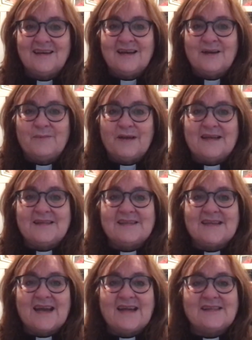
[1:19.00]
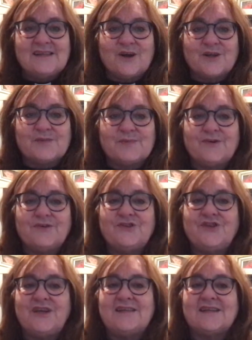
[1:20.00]
But in today's gospel,
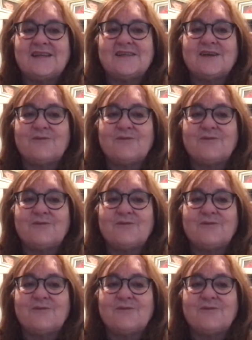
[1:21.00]
Jesus